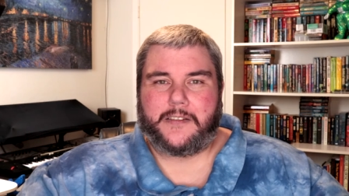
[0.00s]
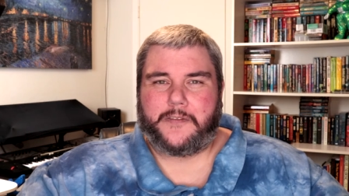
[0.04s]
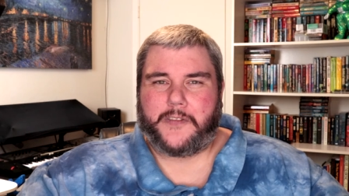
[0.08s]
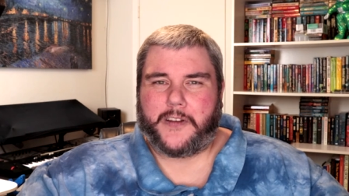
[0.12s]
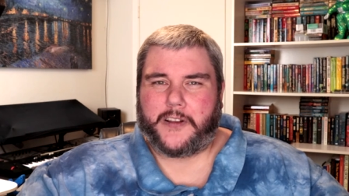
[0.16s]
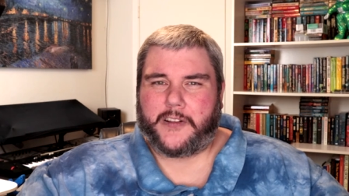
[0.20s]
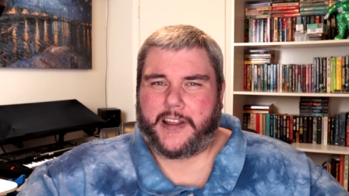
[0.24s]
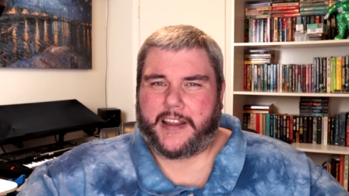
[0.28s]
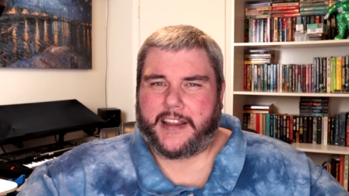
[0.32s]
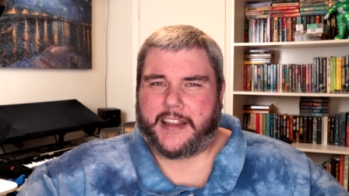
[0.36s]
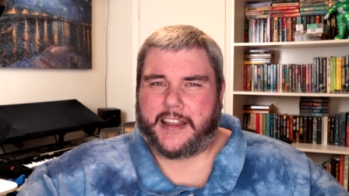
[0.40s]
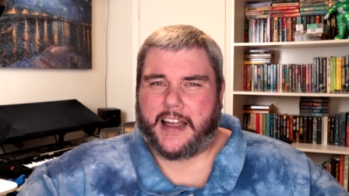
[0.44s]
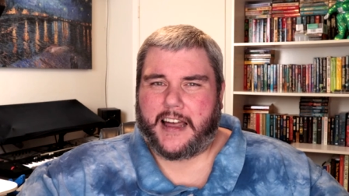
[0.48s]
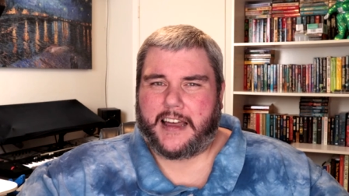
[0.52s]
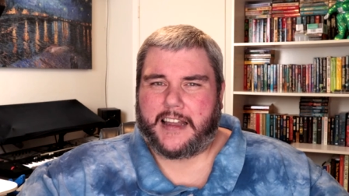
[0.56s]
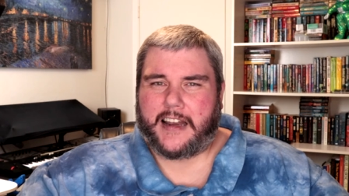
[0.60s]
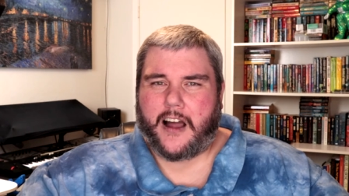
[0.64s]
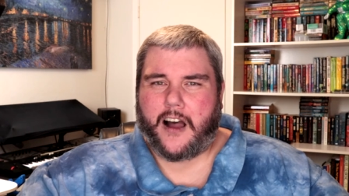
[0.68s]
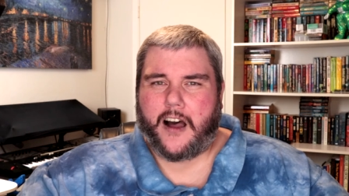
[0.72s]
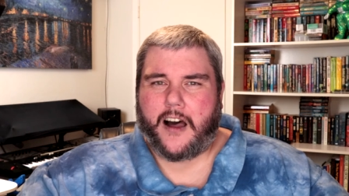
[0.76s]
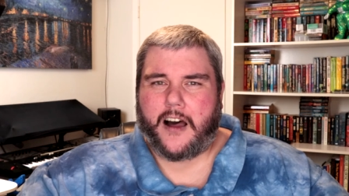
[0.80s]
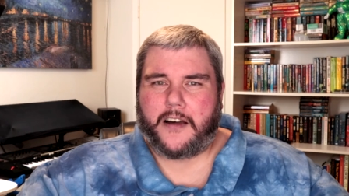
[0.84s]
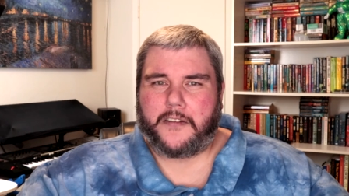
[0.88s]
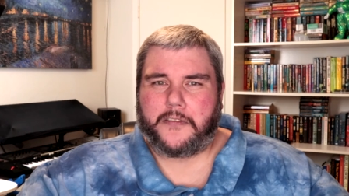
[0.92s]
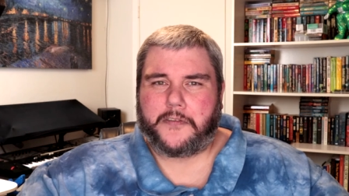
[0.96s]
feeling cut
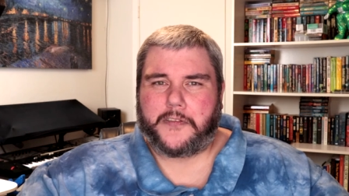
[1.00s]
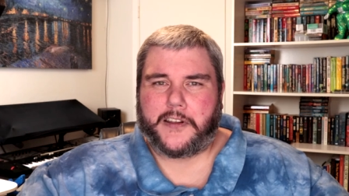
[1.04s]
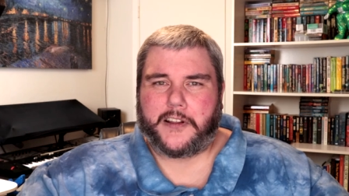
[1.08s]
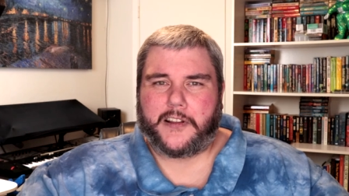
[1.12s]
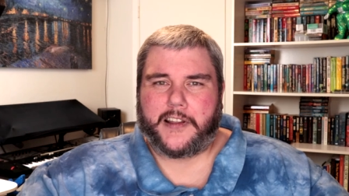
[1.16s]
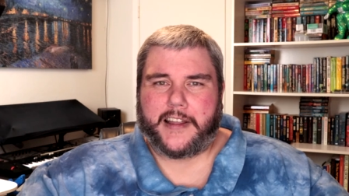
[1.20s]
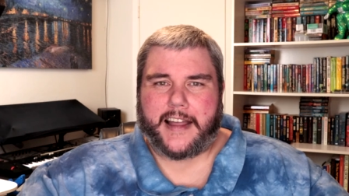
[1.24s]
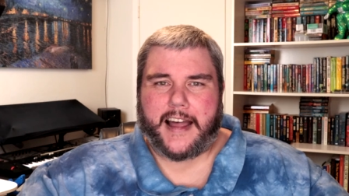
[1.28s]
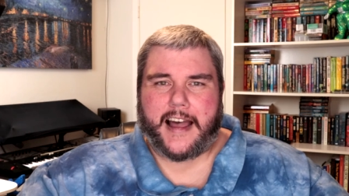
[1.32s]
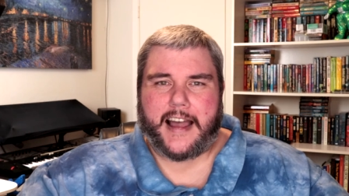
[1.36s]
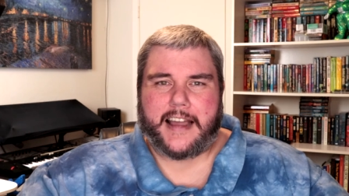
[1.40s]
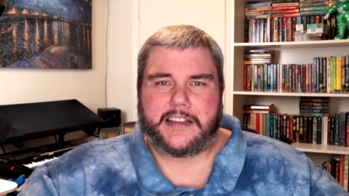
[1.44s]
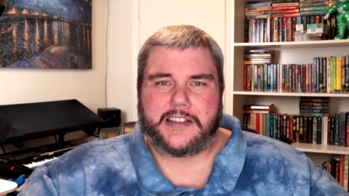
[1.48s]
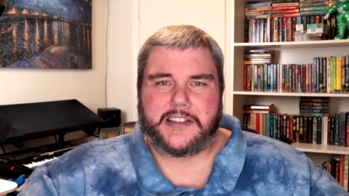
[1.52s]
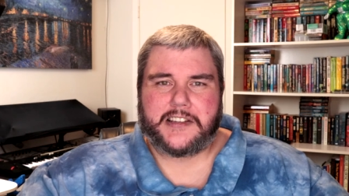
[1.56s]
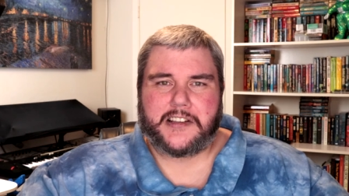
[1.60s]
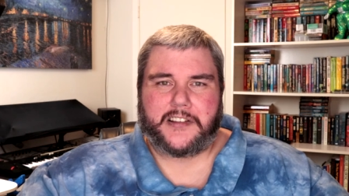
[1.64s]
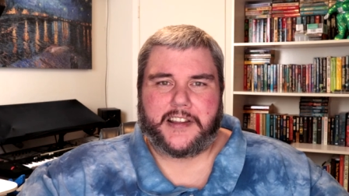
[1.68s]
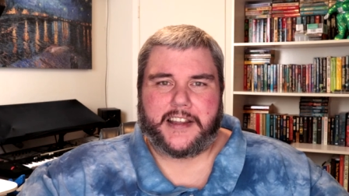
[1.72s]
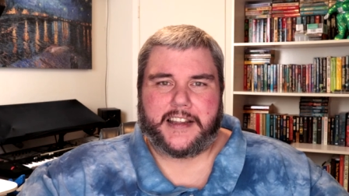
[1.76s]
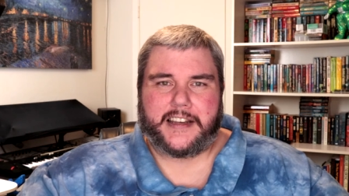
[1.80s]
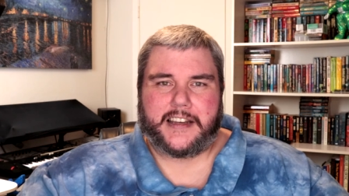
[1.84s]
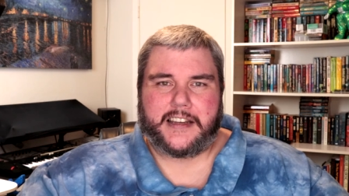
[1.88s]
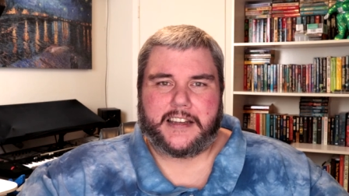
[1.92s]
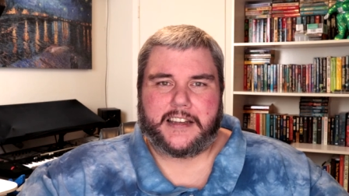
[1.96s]
off, feeling
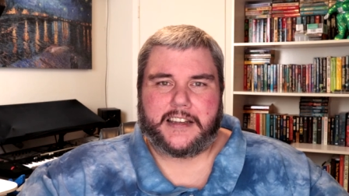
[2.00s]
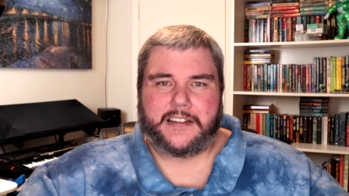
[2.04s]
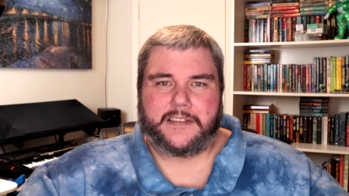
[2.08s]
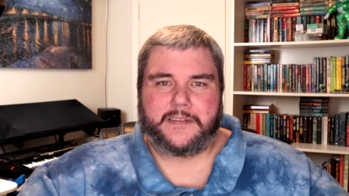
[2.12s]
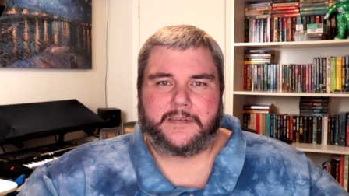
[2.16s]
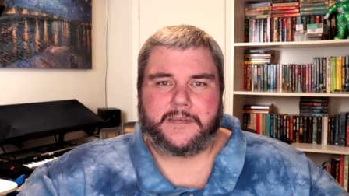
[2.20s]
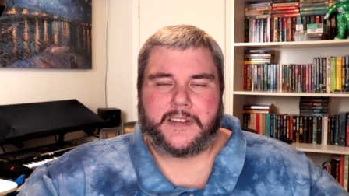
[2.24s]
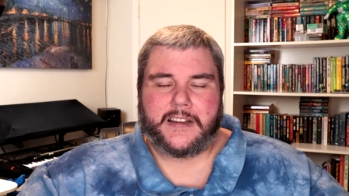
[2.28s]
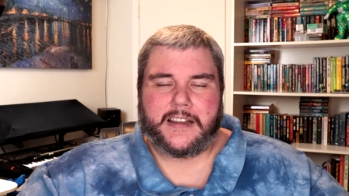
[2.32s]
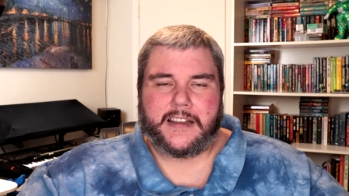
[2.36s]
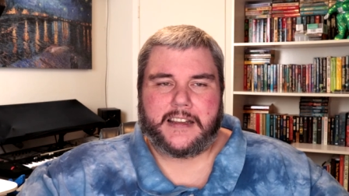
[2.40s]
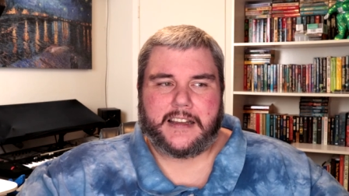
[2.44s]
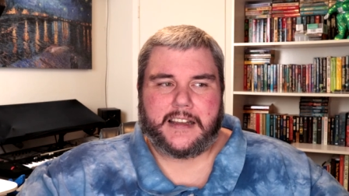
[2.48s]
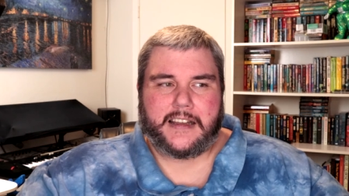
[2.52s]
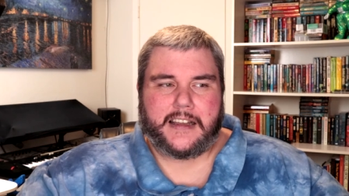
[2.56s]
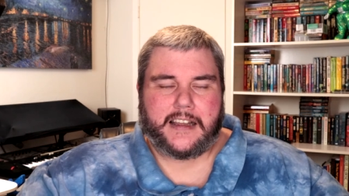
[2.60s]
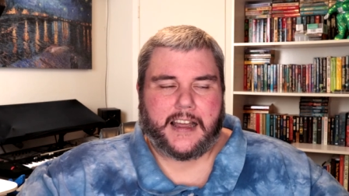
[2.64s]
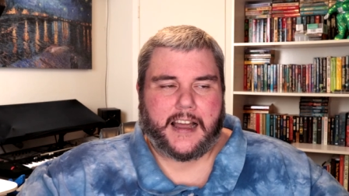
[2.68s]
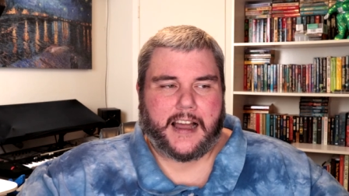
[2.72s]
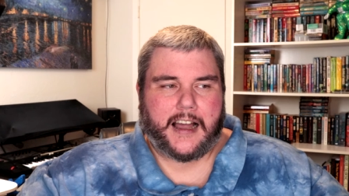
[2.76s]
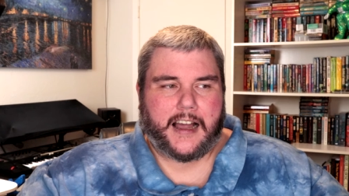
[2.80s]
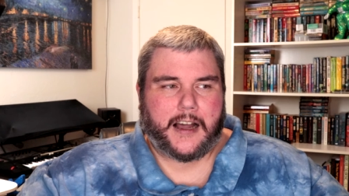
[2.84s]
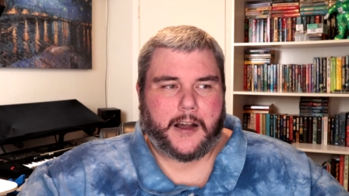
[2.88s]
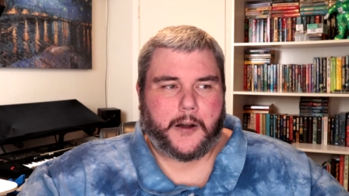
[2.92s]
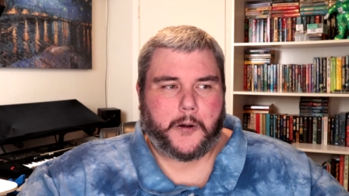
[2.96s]
isolated.
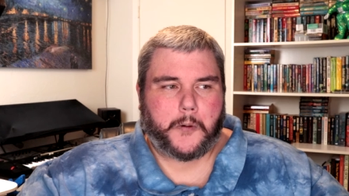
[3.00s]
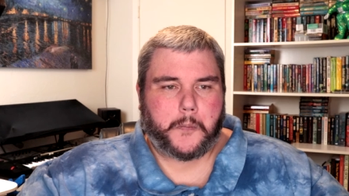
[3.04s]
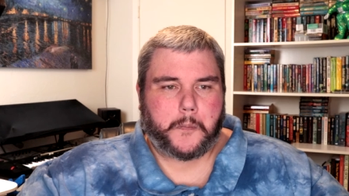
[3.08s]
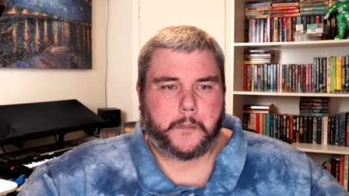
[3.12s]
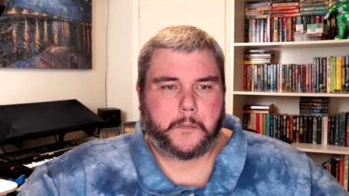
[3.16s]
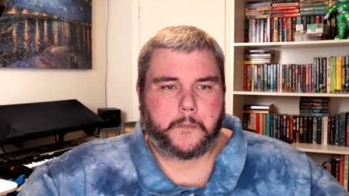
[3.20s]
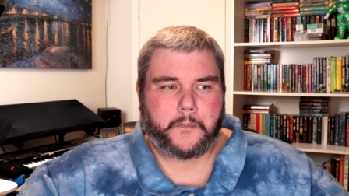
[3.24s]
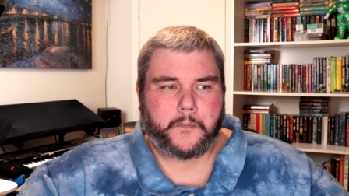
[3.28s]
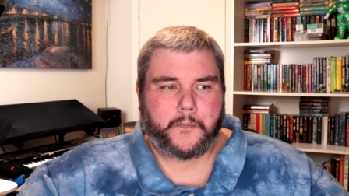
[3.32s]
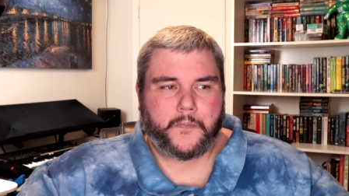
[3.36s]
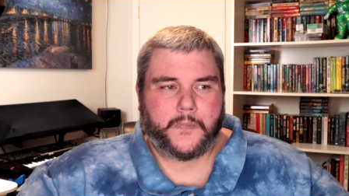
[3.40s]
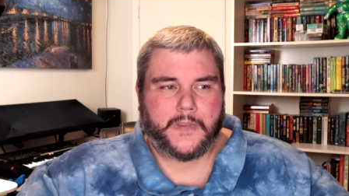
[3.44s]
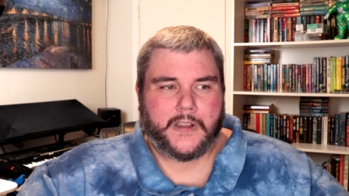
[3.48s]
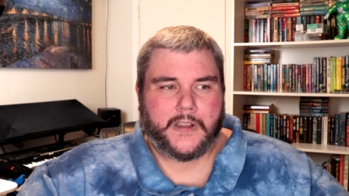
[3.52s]
Um,